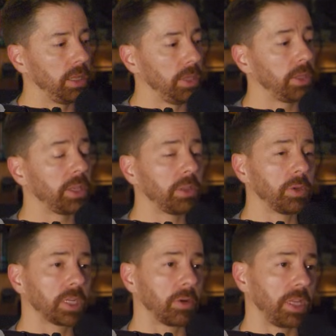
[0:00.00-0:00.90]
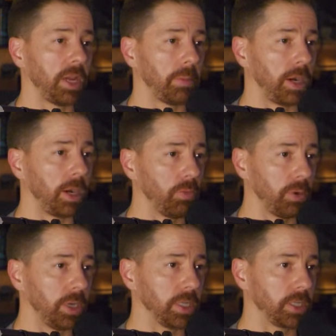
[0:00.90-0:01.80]
The other thing that we saw with Yamaha
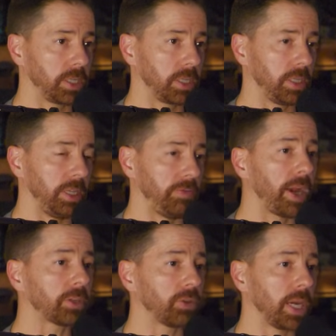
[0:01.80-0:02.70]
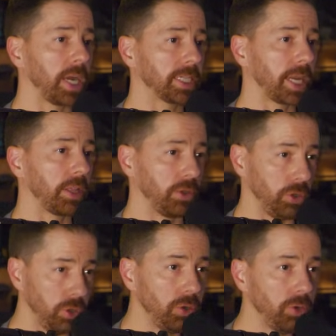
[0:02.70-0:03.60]
was the factory guys had
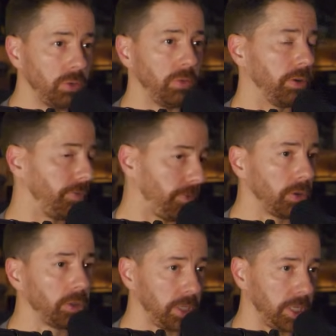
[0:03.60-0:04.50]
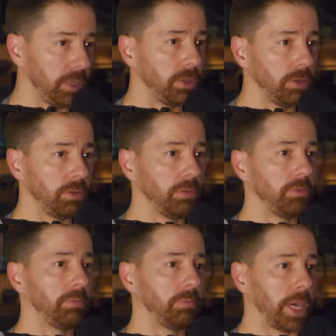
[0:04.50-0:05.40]
the fully
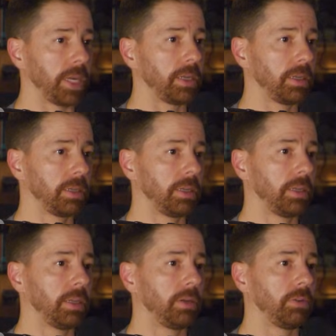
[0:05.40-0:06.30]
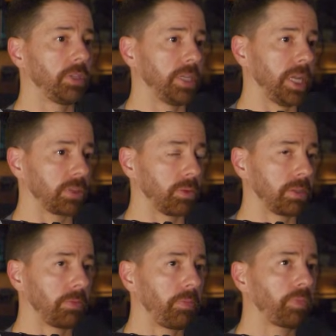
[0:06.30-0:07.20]
new bike to test with.